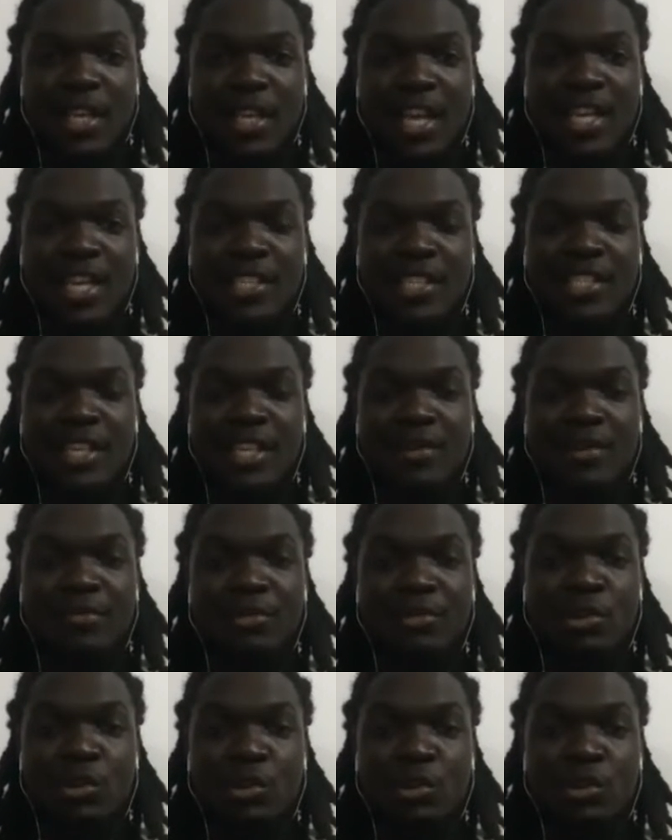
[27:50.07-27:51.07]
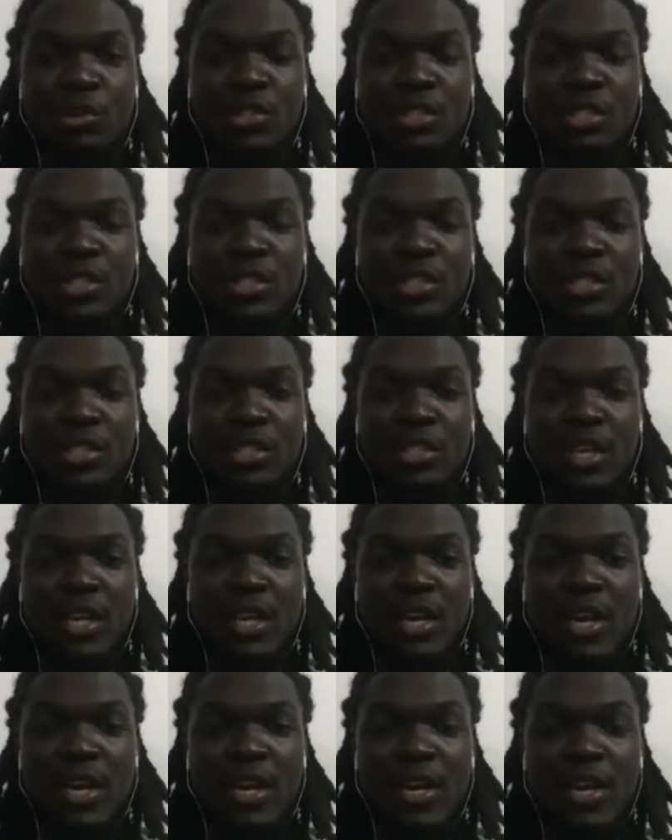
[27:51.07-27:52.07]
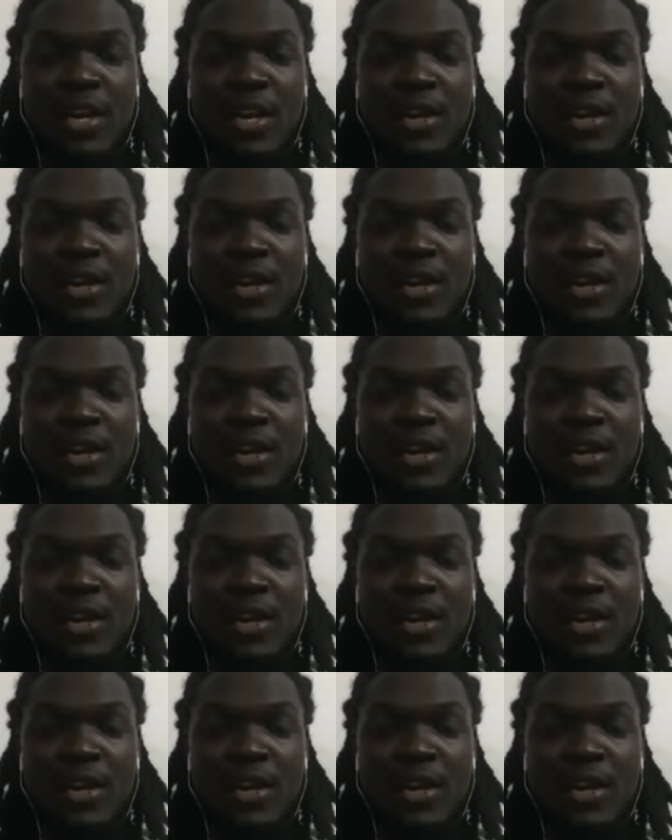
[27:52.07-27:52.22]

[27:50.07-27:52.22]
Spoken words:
anybody except those